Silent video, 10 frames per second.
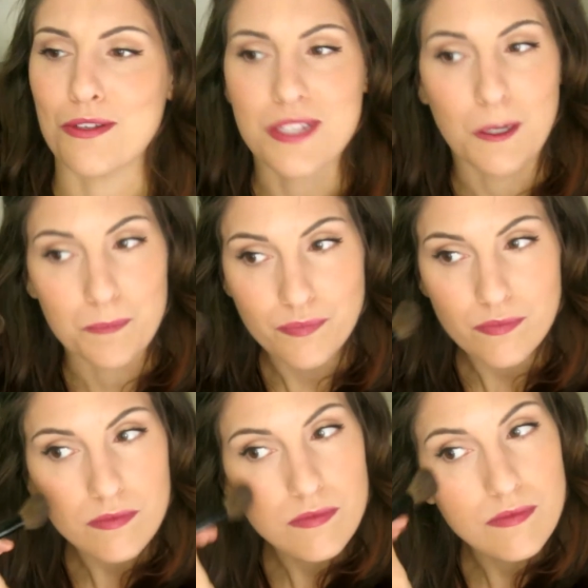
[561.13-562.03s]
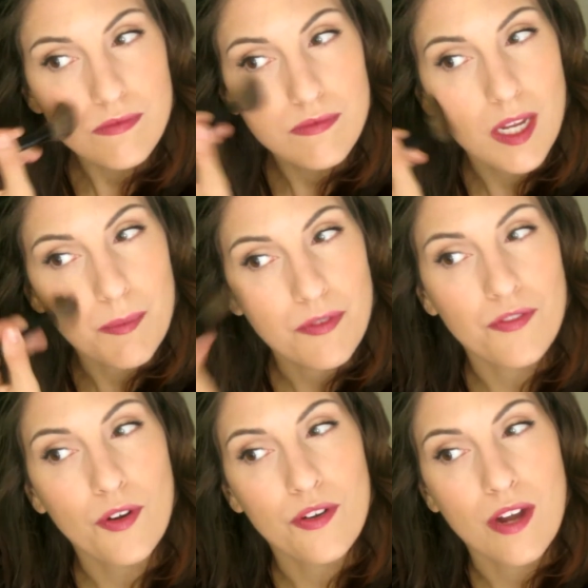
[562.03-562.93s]
So I
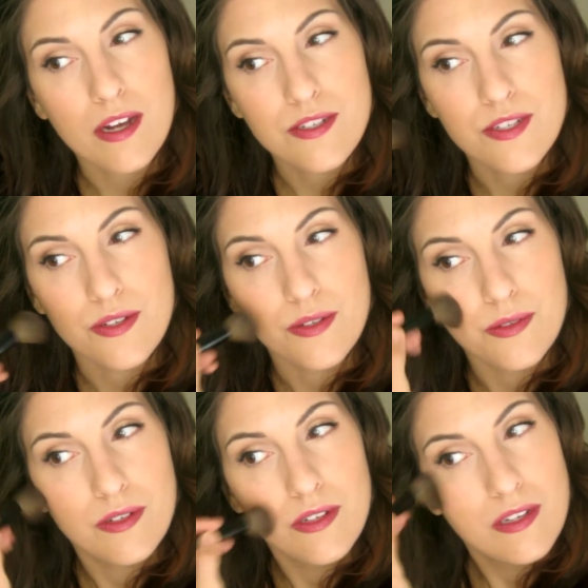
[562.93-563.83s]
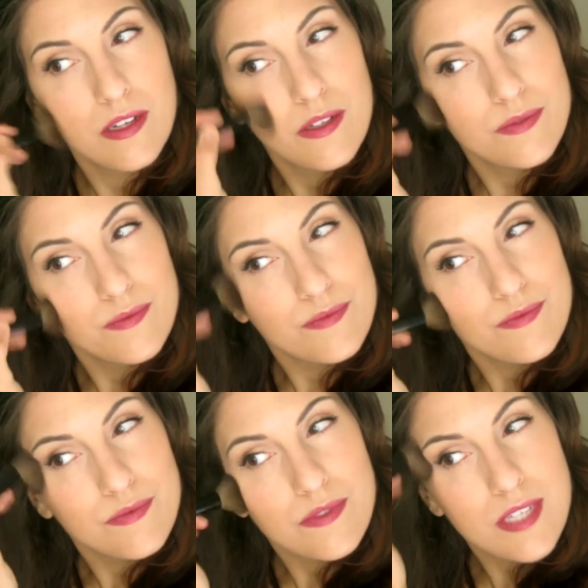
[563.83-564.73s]
prefer not to
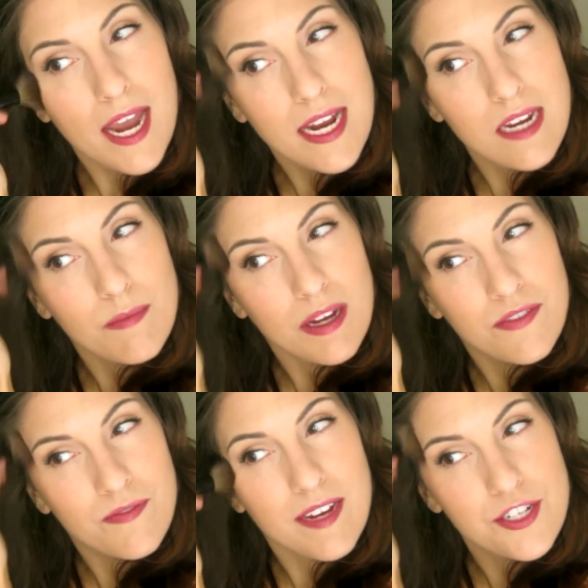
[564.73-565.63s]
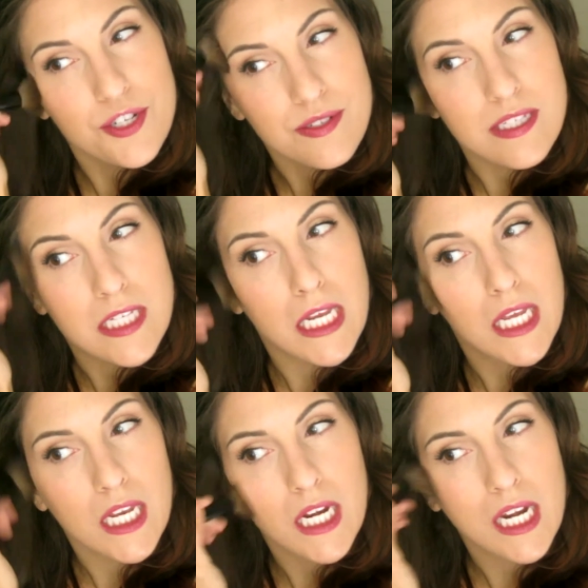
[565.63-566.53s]
tighten my facial
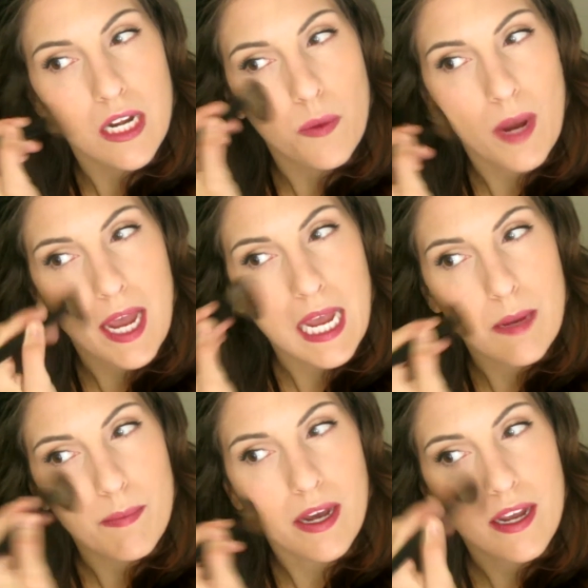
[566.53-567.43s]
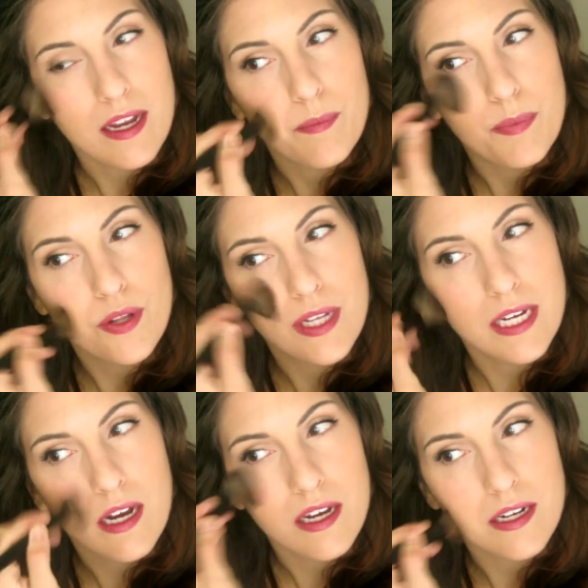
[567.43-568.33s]
skin in any way by
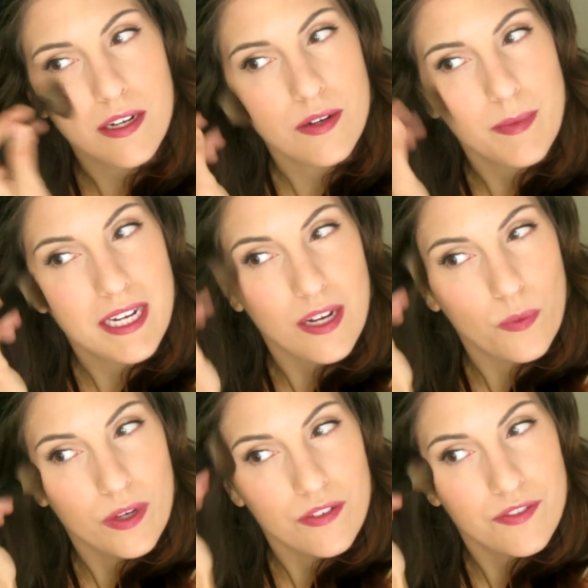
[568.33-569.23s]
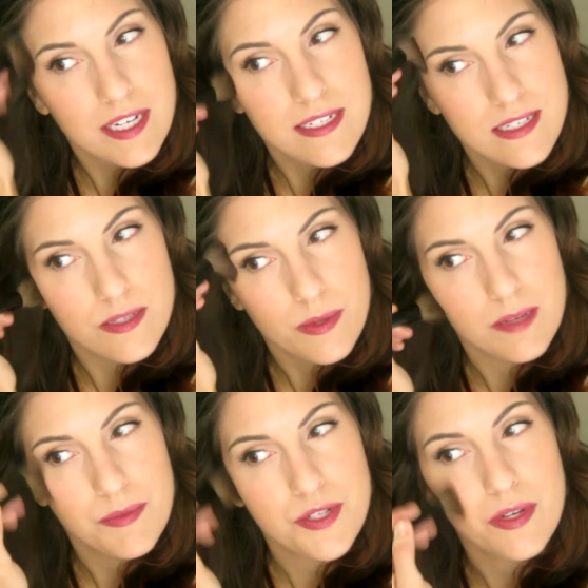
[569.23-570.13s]
pulling on it or making weird faces while
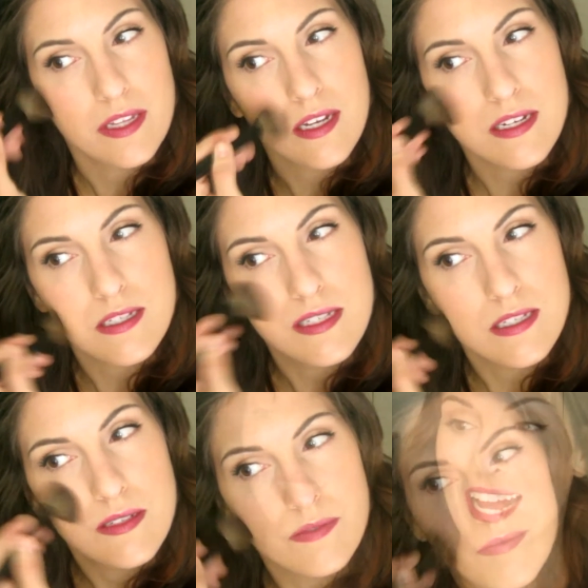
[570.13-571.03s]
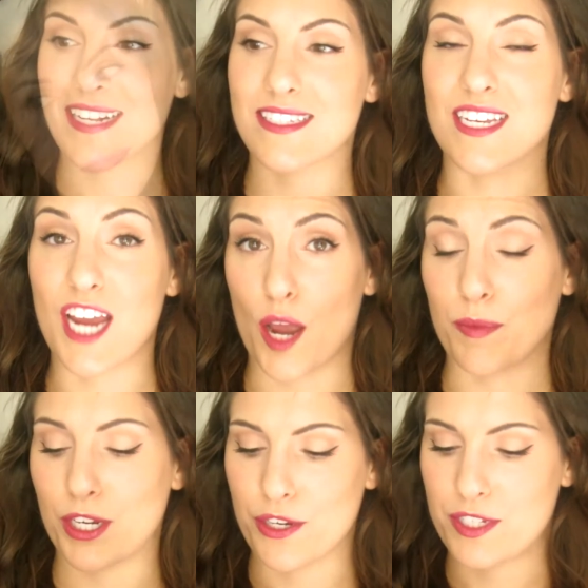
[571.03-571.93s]
I'm doing this. And lastly, I'm
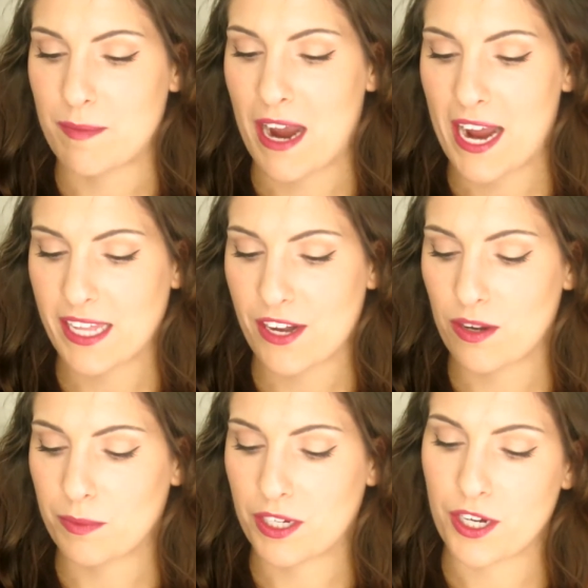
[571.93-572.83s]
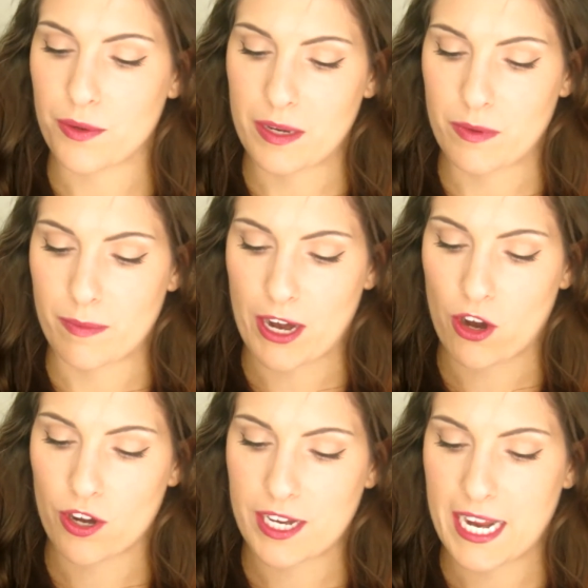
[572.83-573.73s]
going to use some highlighter. I'm going to go in with my
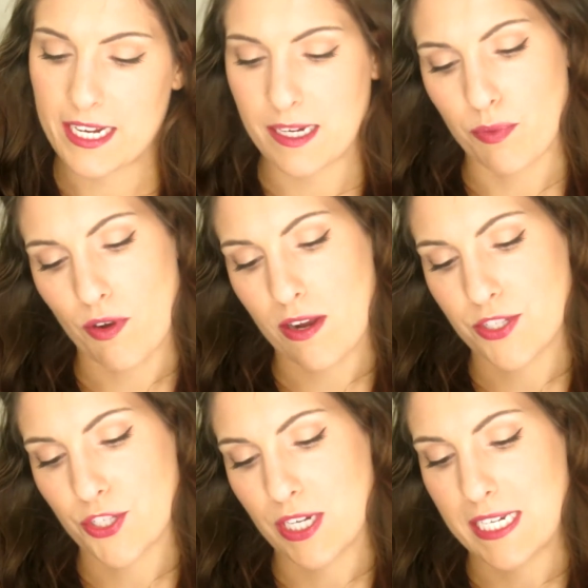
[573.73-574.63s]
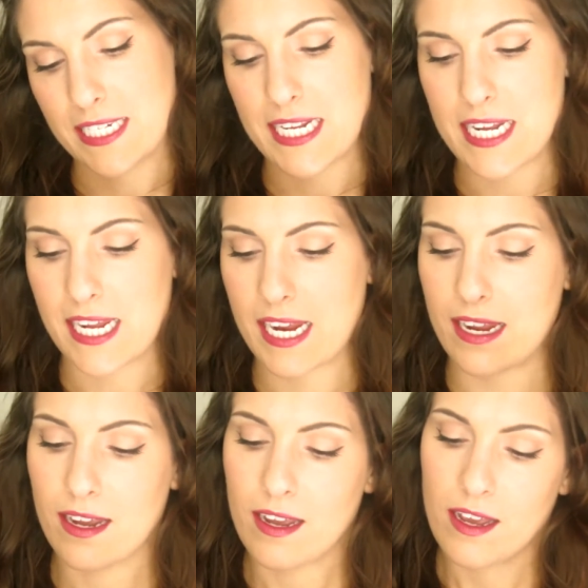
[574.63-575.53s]
Hard Candy Bronzer in
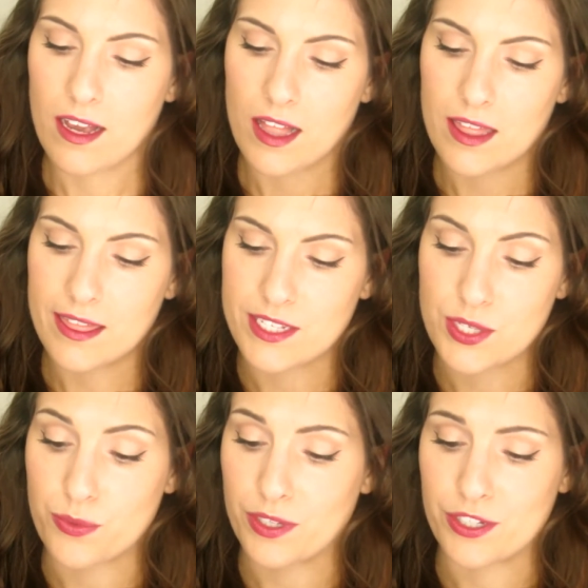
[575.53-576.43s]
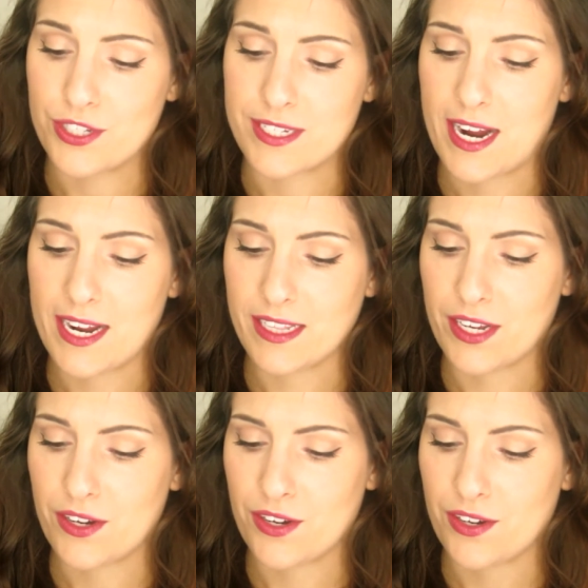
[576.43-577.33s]
Tiki. This is really just a
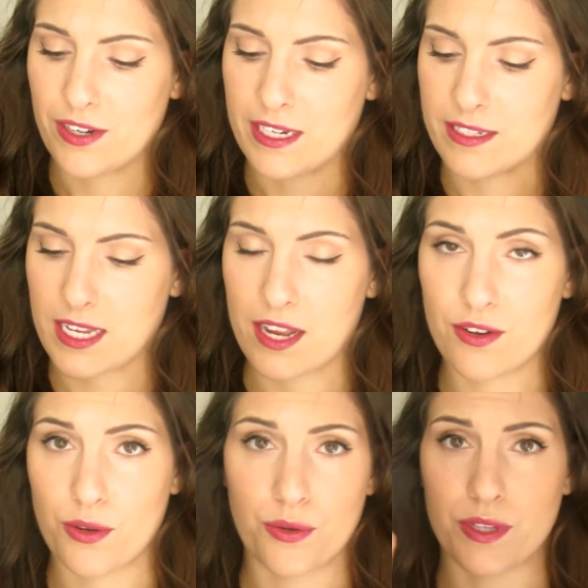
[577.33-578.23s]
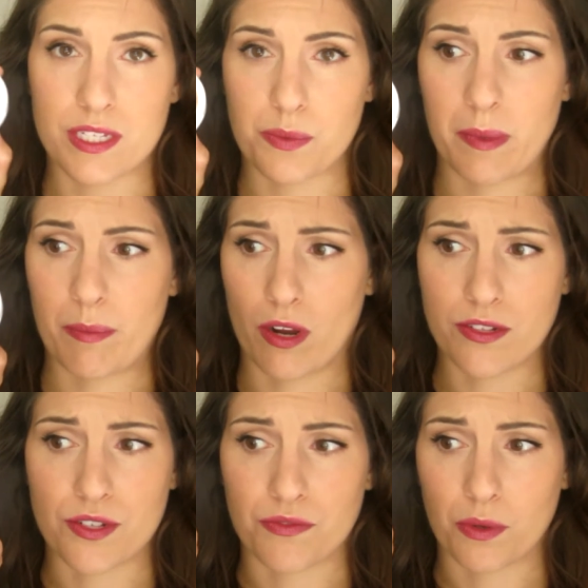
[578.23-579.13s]
highlighter. It's, I don't know who this would be
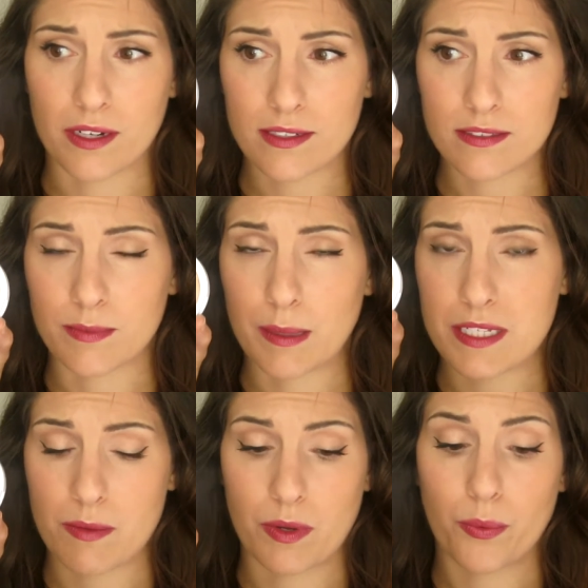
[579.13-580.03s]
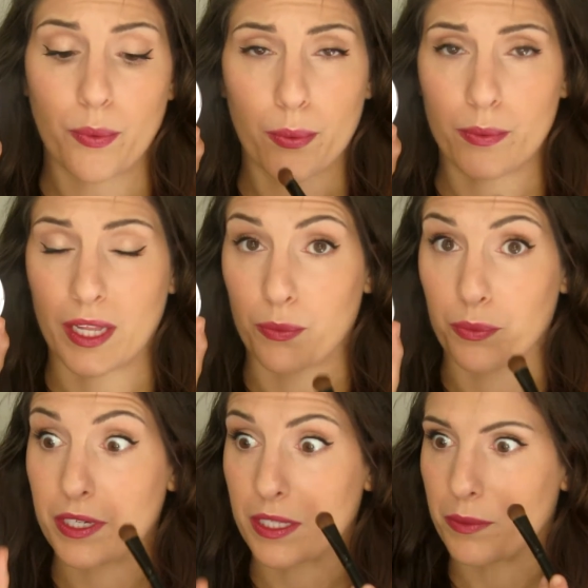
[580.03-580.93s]
bronzer for. Maybe someone like
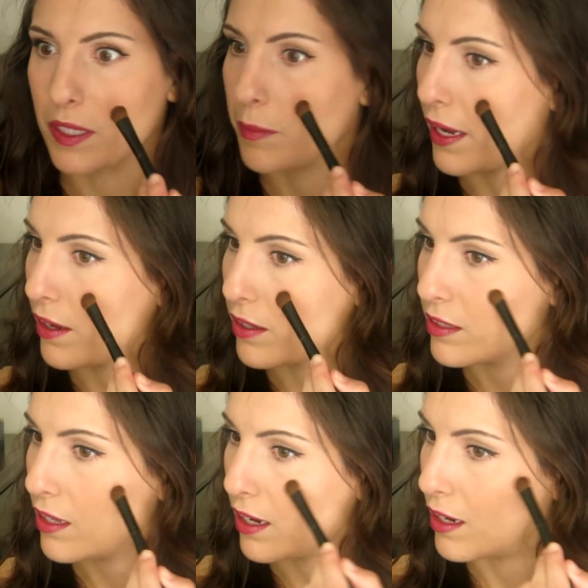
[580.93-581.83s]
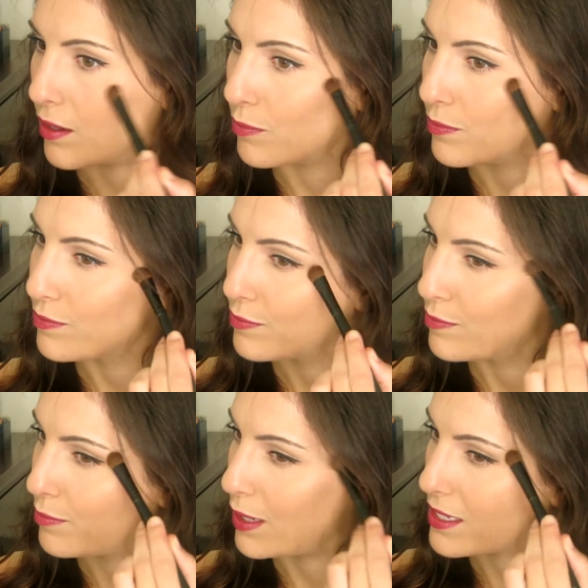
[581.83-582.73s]
really, really pale. Um,
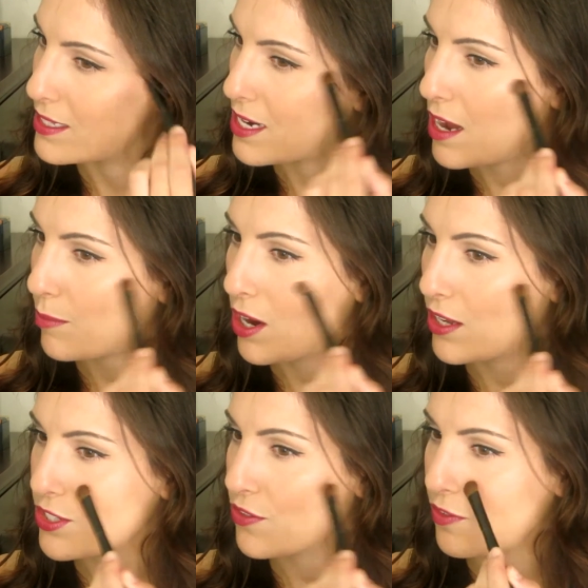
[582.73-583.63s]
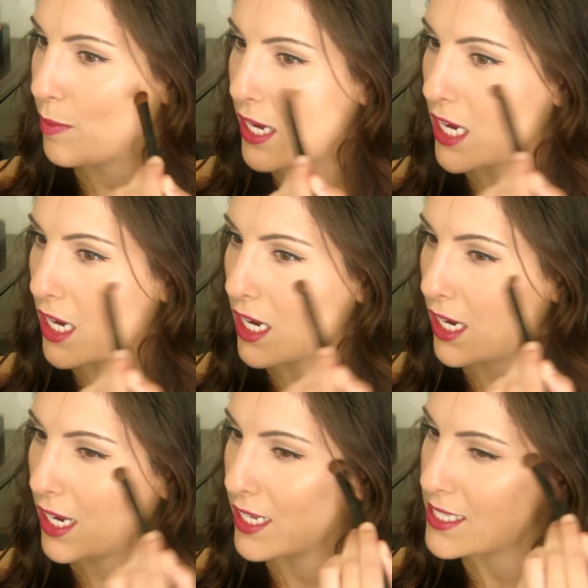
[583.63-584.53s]
but it's not bronzer for me.
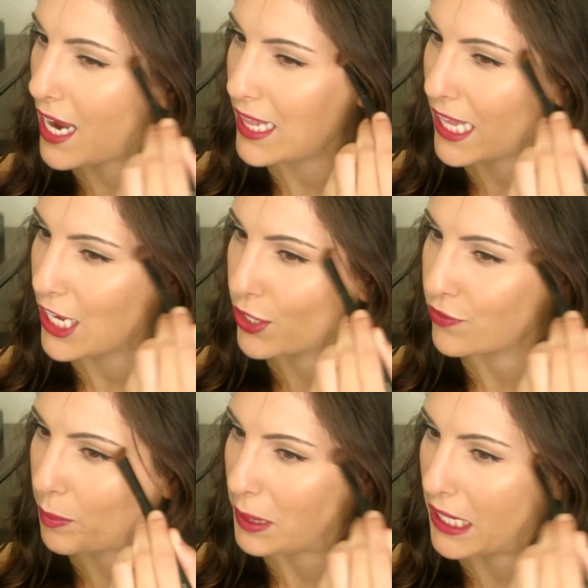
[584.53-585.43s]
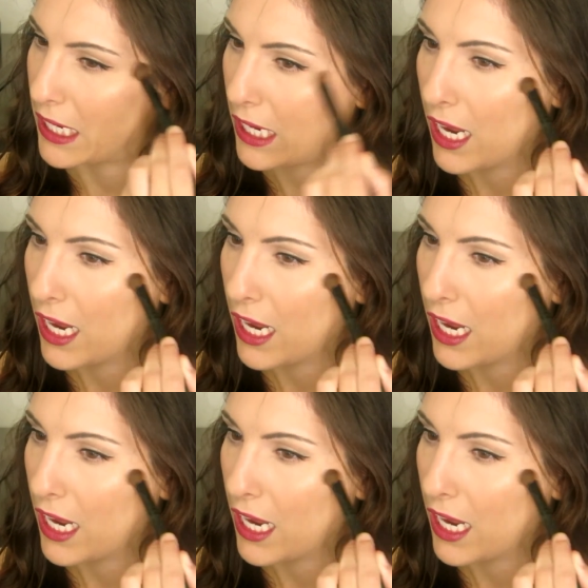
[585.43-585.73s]
It's highlighter for me.